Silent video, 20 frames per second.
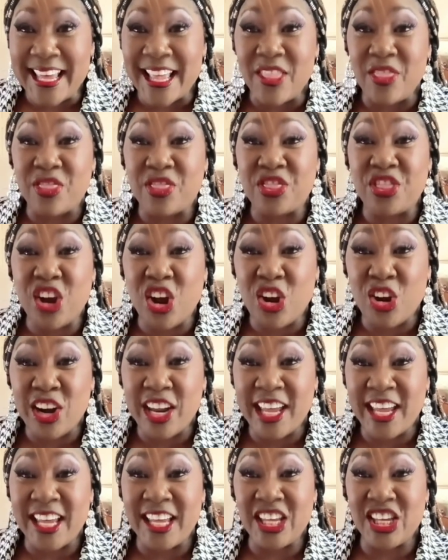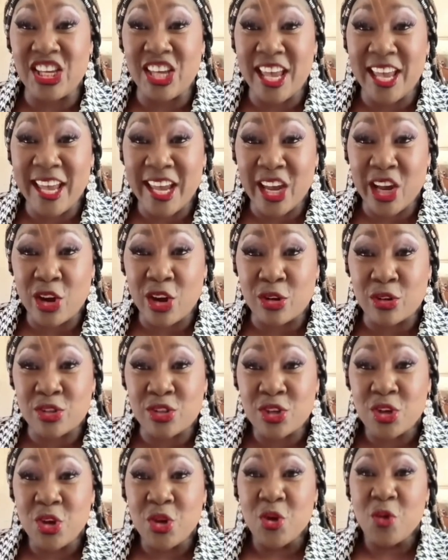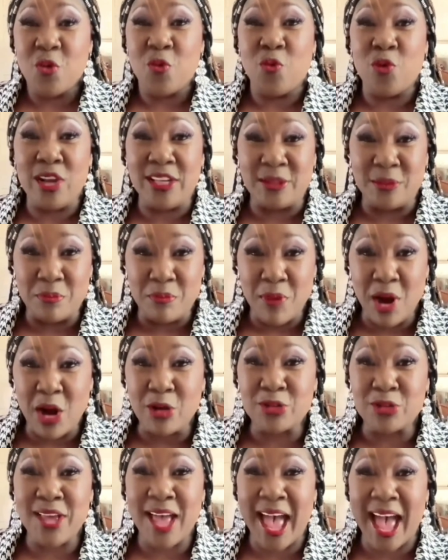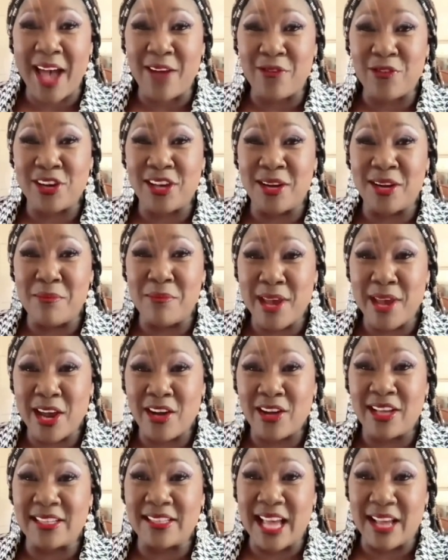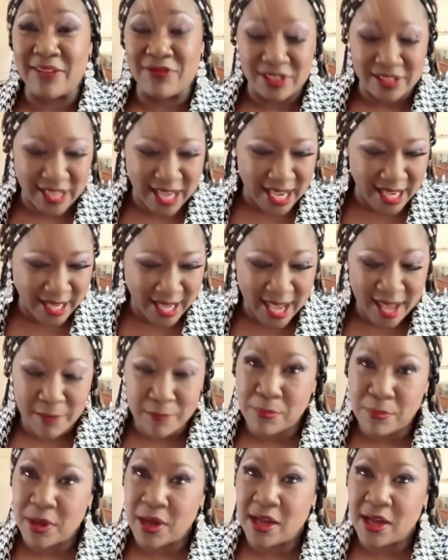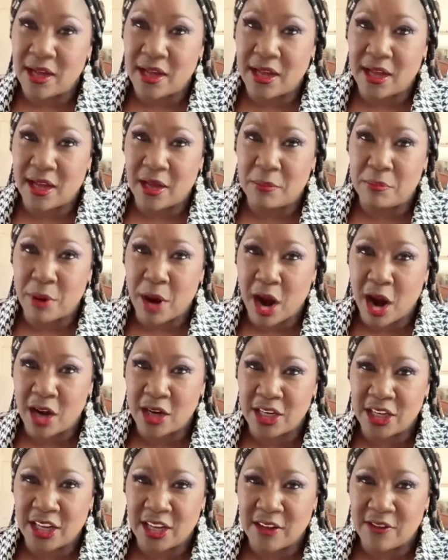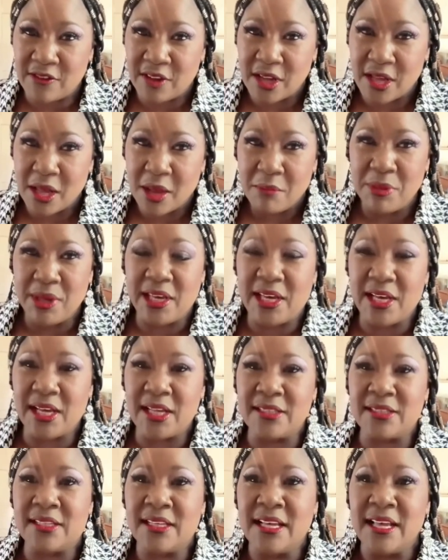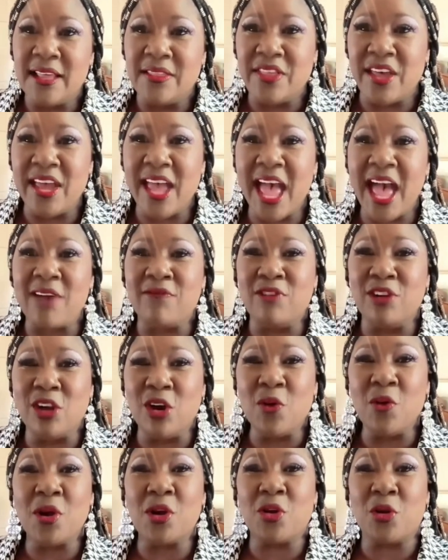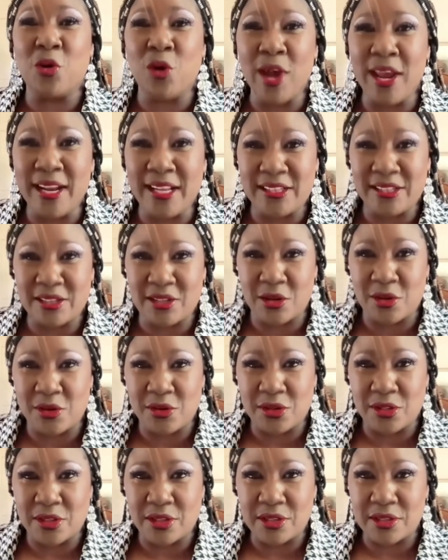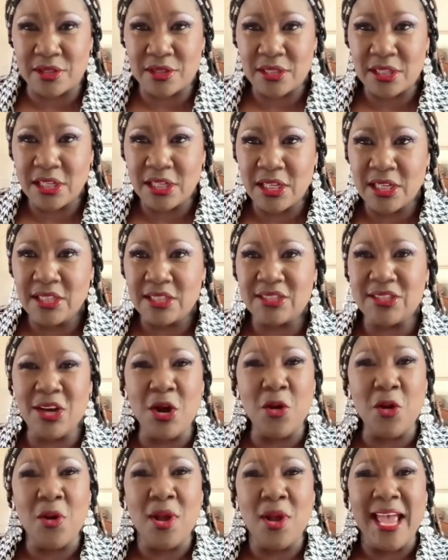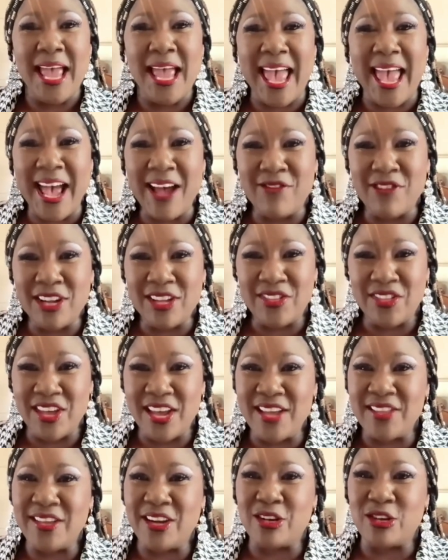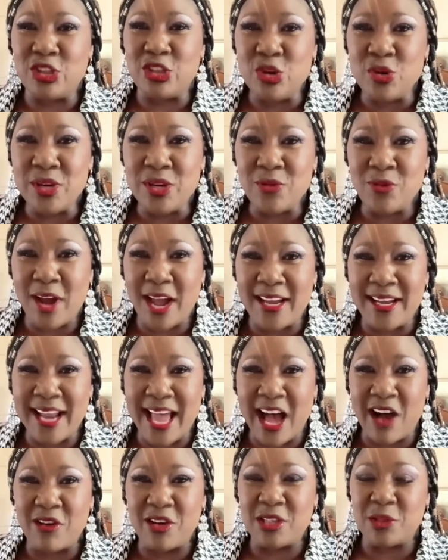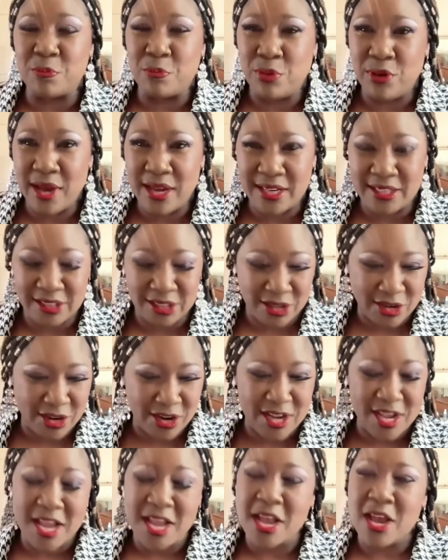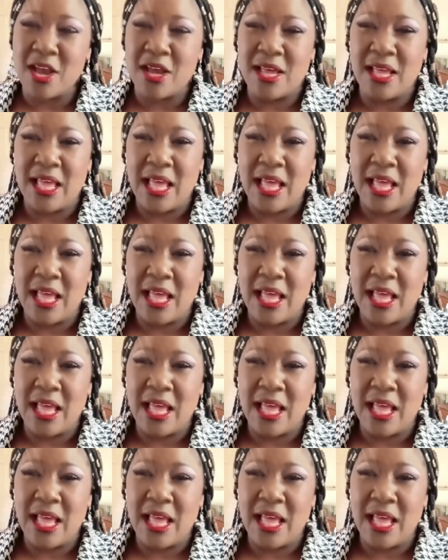in 30 years, which most African Americans have to take a part of because they have lower credit scores. So everything they're doing right now is predatory.